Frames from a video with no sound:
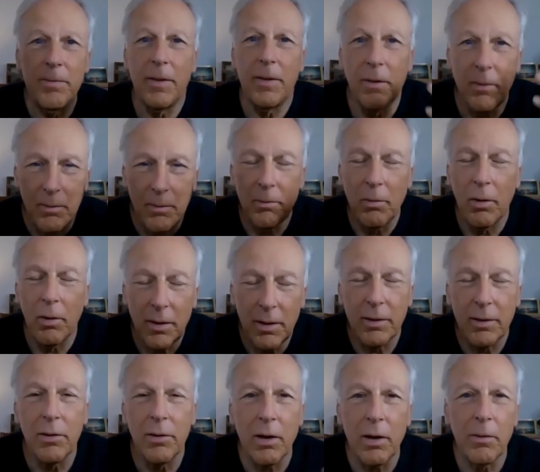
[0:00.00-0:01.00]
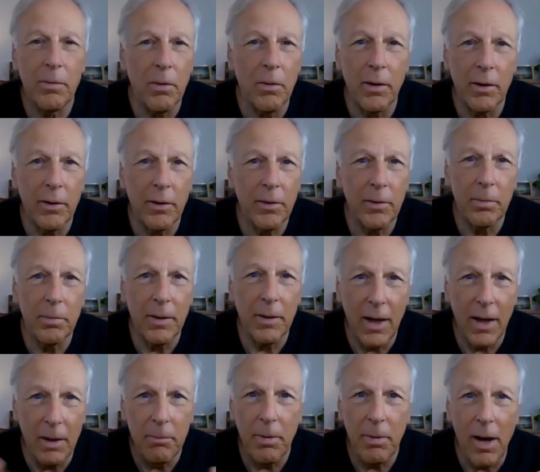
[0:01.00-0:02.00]
the more the dark force
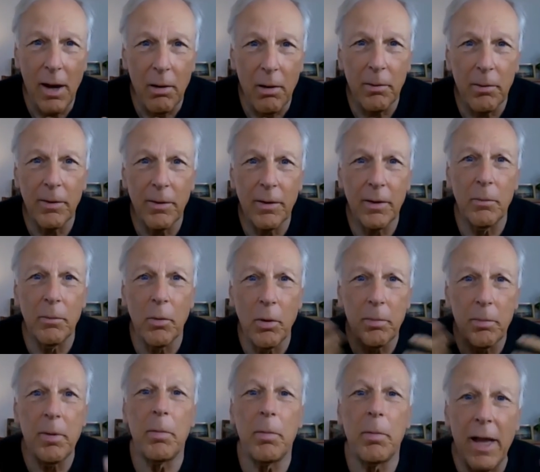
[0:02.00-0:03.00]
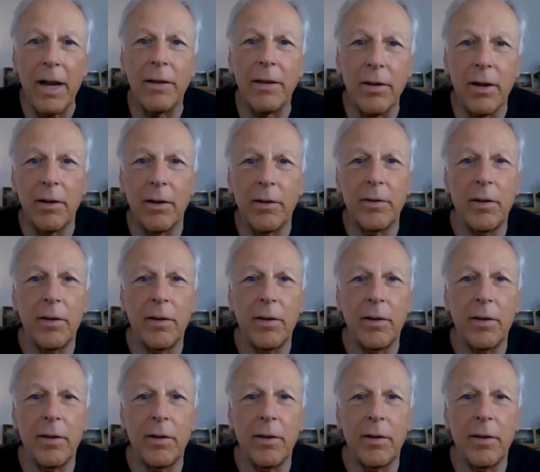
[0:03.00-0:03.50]
became powerful, the more people act on it.